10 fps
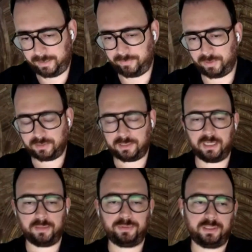it would also
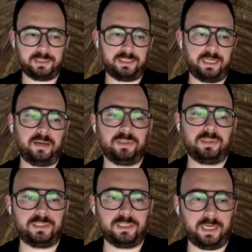help to
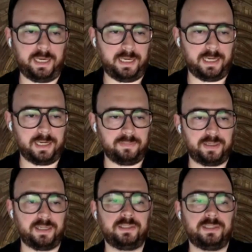establish a
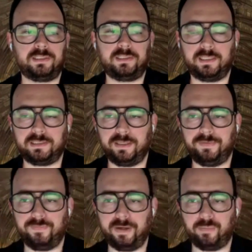hypothesis testing
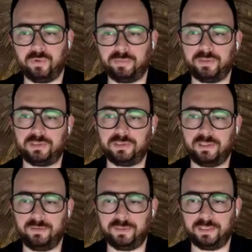framework, much like
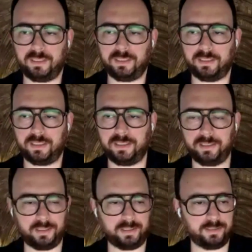you did
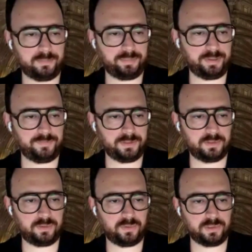in the previous
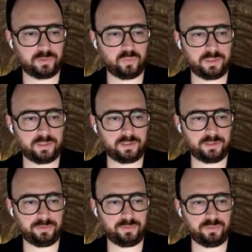course. What
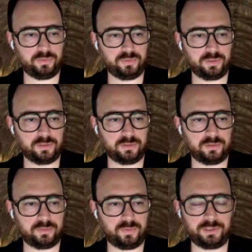
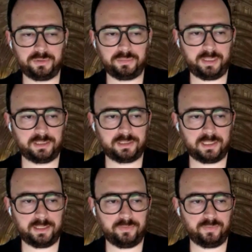is your
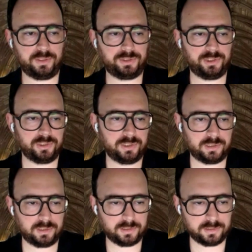baseline? What is your
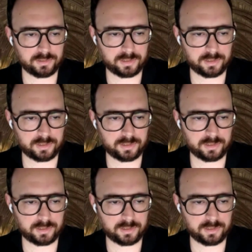null